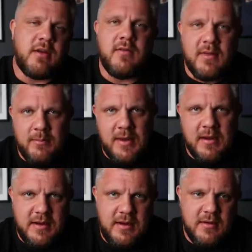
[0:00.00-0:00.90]
could have done
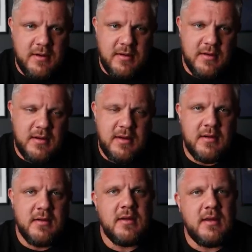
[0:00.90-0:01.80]
better here, here and
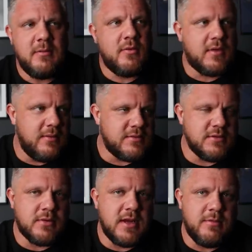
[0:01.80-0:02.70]
here. Okay, it was
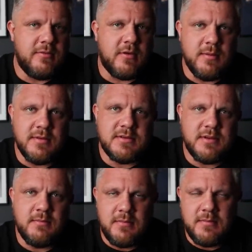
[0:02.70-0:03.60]
an okay
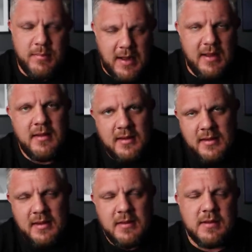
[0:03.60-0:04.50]
performance, but
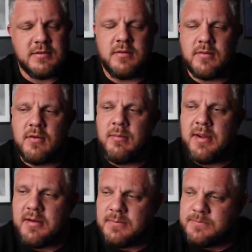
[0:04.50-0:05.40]
things could have gone
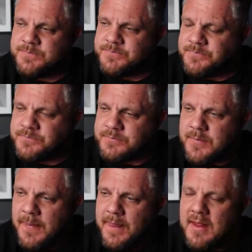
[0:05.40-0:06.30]
better.
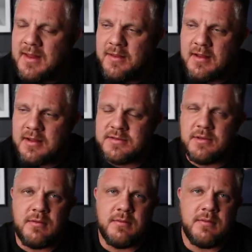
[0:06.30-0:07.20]
And I think that's
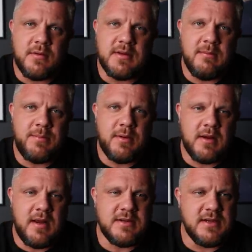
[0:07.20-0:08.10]
all type of
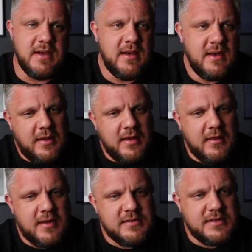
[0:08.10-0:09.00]
progression. I
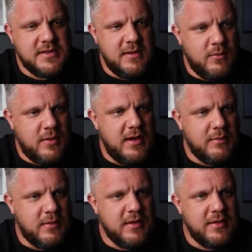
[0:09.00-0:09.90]
think that's the same way
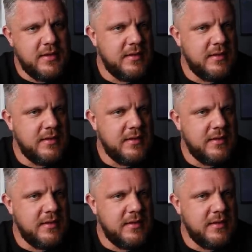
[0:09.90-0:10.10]
with